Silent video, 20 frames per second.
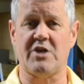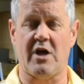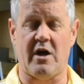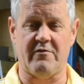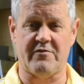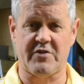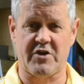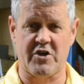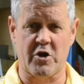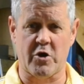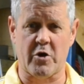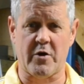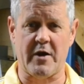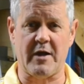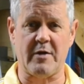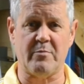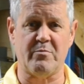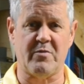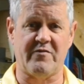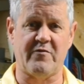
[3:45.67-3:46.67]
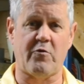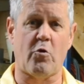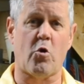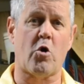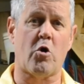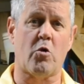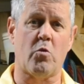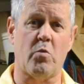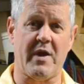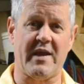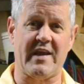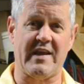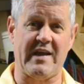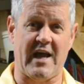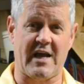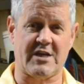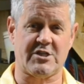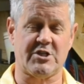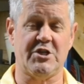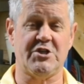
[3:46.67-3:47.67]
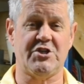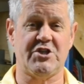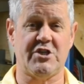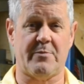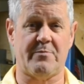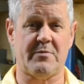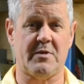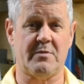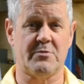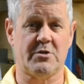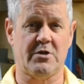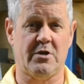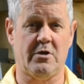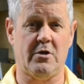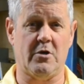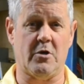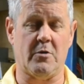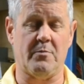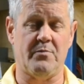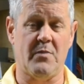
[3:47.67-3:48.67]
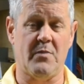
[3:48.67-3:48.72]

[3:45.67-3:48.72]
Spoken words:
of curing before we can actually ship them to you.